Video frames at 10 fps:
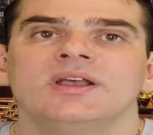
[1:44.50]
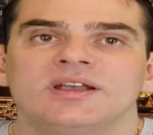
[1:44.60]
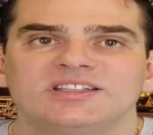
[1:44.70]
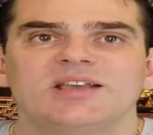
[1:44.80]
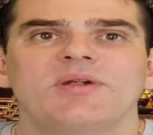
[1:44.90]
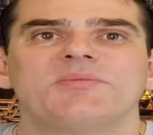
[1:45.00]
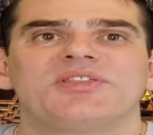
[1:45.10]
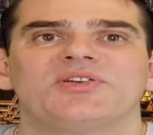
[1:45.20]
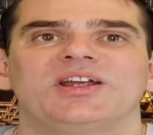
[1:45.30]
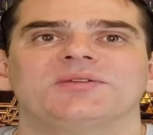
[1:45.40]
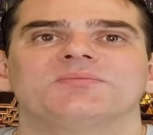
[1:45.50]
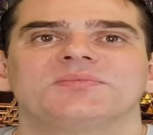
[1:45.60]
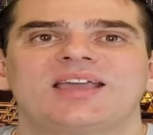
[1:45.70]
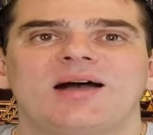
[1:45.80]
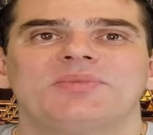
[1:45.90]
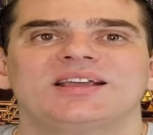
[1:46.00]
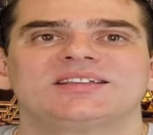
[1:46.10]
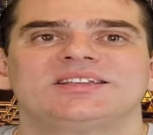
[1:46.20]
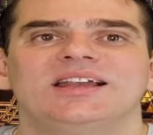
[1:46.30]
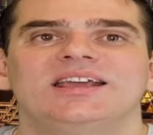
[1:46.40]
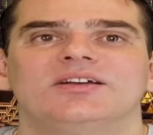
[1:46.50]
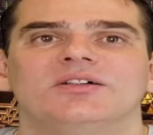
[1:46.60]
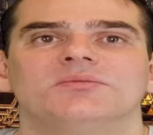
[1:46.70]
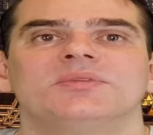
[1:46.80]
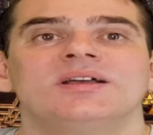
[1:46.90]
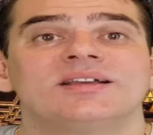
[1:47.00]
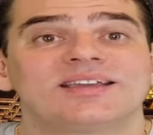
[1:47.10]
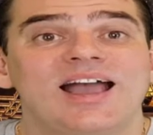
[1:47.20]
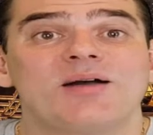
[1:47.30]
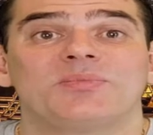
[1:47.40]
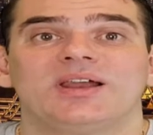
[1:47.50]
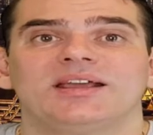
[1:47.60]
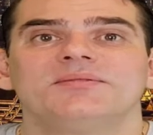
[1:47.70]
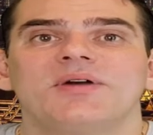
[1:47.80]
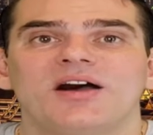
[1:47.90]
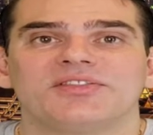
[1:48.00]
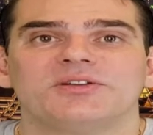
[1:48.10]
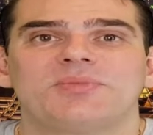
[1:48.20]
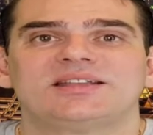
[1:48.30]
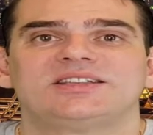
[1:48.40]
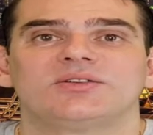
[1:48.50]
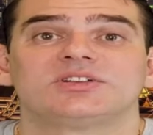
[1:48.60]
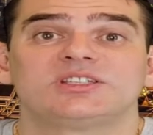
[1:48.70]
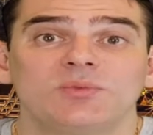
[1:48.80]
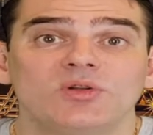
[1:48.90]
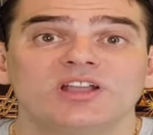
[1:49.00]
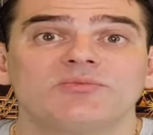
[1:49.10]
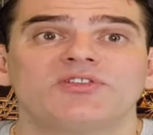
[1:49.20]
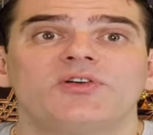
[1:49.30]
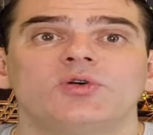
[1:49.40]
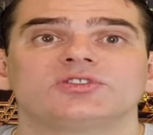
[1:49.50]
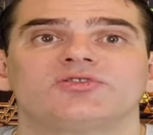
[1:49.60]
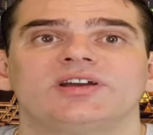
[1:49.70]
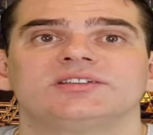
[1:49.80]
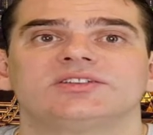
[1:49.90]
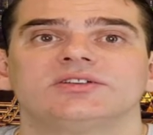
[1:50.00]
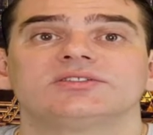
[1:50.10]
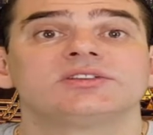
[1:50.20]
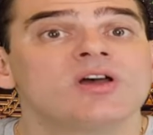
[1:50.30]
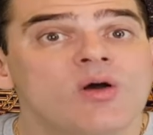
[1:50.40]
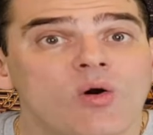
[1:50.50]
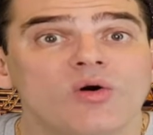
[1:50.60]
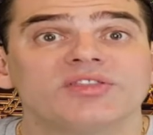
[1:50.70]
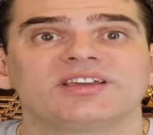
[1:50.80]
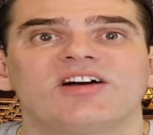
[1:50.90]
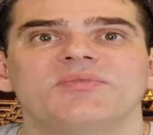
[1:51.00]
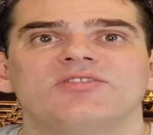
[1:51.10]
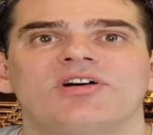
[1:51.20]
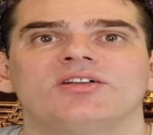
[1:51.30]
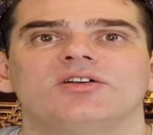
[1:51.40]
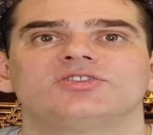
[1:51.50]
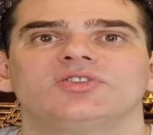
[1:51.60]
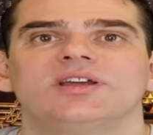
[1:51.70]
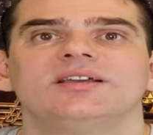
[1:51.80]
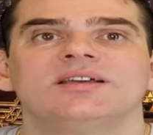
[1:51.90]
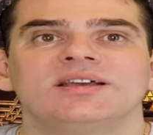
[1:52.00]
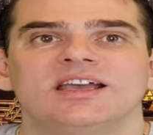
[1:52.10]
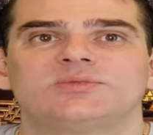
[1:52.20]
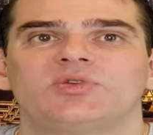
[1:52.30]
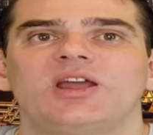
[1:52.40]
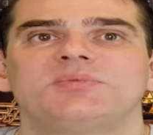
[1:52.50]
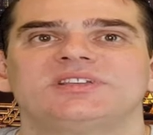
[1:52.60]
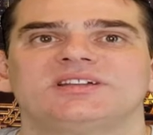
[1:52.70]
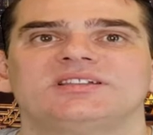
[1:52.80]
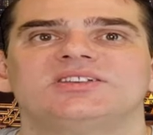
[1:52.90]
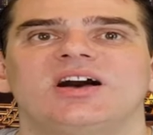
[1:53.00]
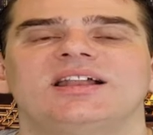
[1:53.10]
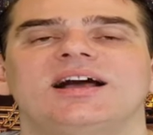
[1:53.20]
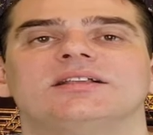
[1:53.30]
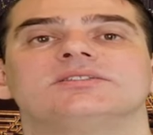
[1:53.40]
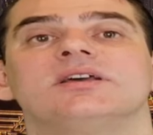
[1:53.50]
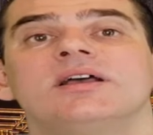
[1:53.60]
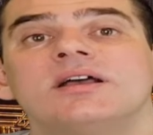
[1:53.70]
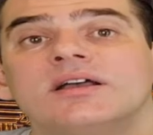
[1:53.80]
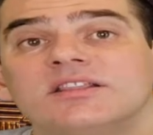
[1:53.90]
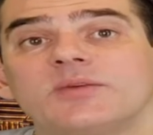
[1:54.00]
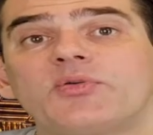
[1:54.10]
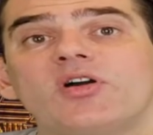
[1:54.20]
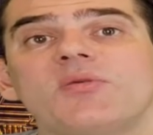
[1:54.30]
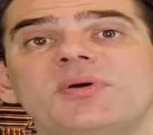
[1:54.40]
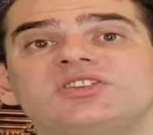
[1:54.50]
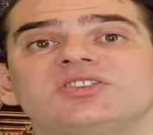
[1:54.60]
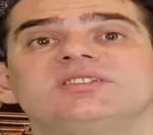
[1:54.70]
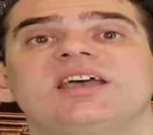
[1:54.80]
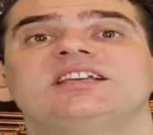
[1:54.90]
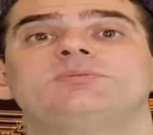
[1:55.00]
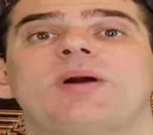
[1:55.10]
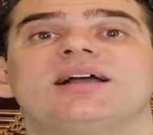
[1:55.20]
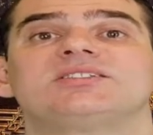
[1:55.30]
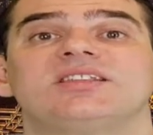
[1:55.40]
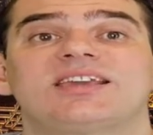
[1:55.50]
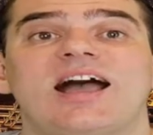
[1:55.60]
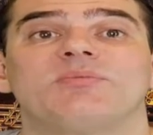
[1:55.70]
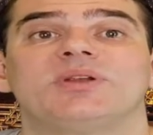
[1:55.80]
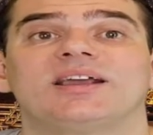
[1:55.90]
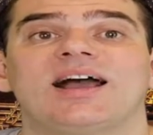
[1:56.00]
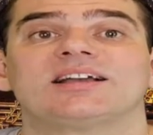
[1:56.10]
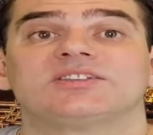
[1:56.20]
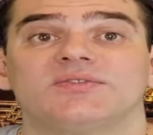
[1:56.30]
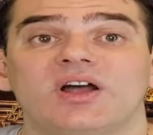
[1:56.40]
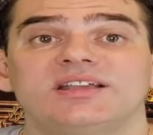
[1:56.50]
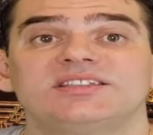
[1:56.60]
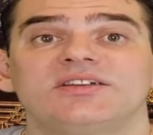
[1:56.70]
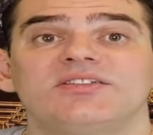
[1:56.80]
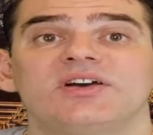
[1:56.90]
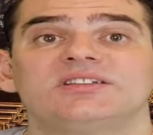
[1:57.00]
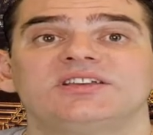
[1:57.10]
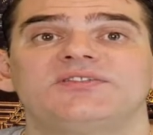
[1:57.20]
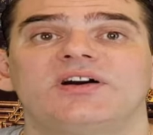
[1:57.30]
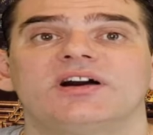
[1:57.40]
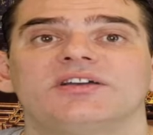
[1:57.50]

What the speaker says: Tip number three, gambling is illegal. Gambling, other than betting on a small number of horse races or the government-run lottery, is prohibited in Thailand. The prohibition dates back to the Gambling Act of 1935.